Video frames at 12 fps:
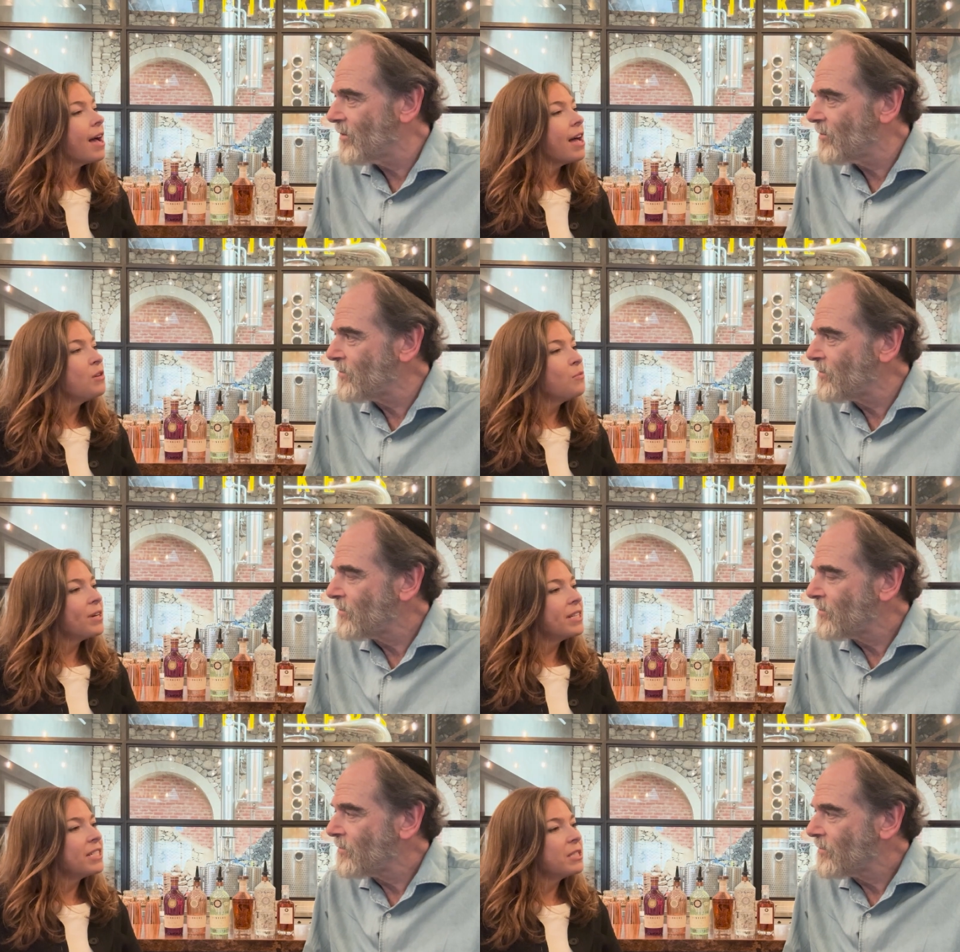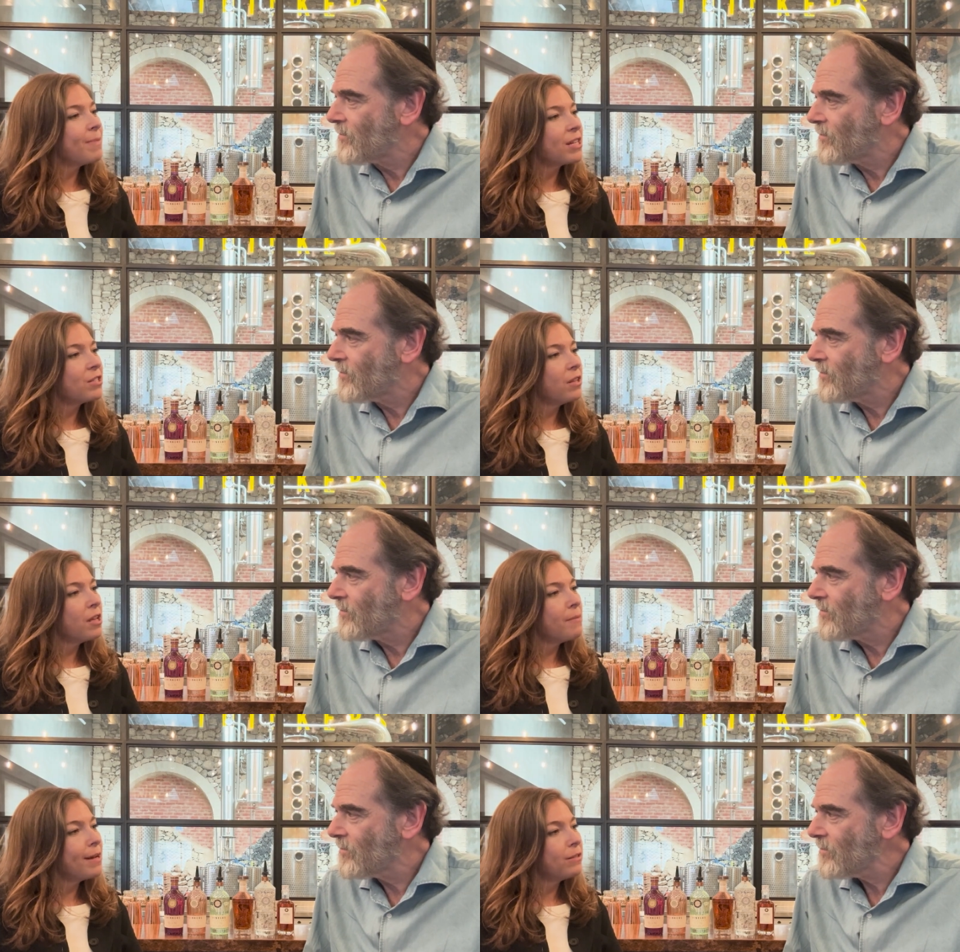Speaker 1: And what is
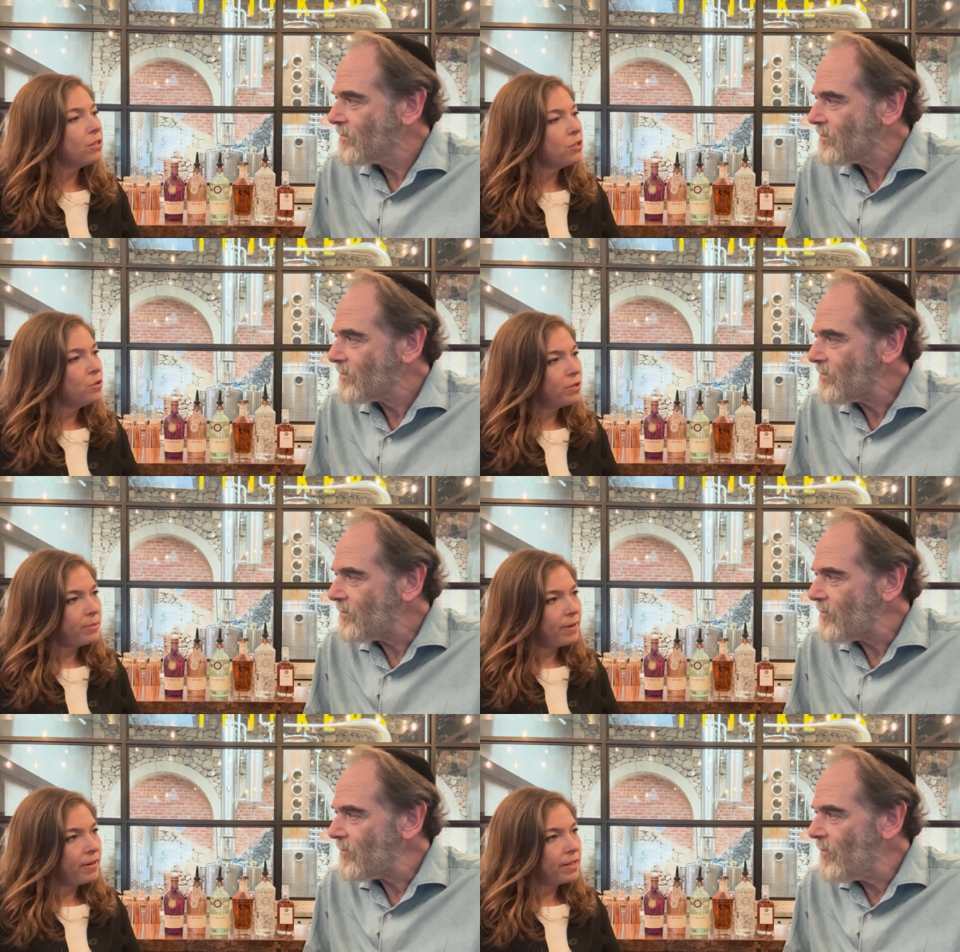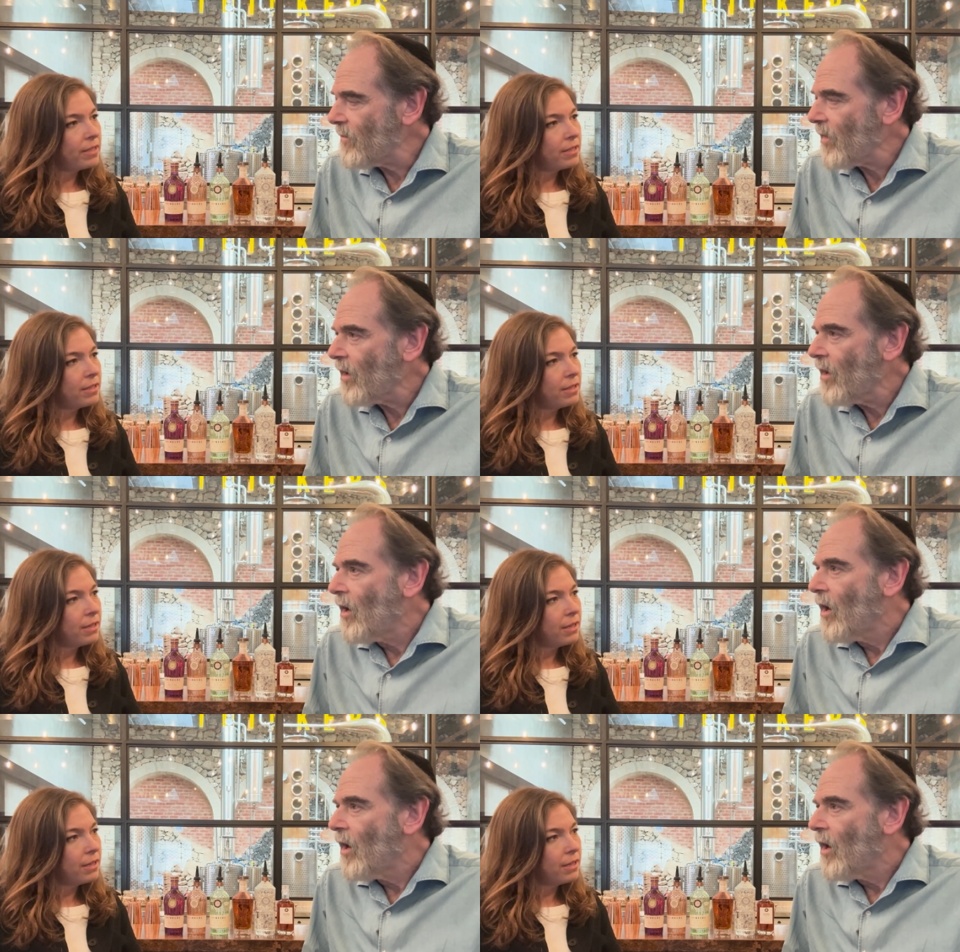special about your spirits?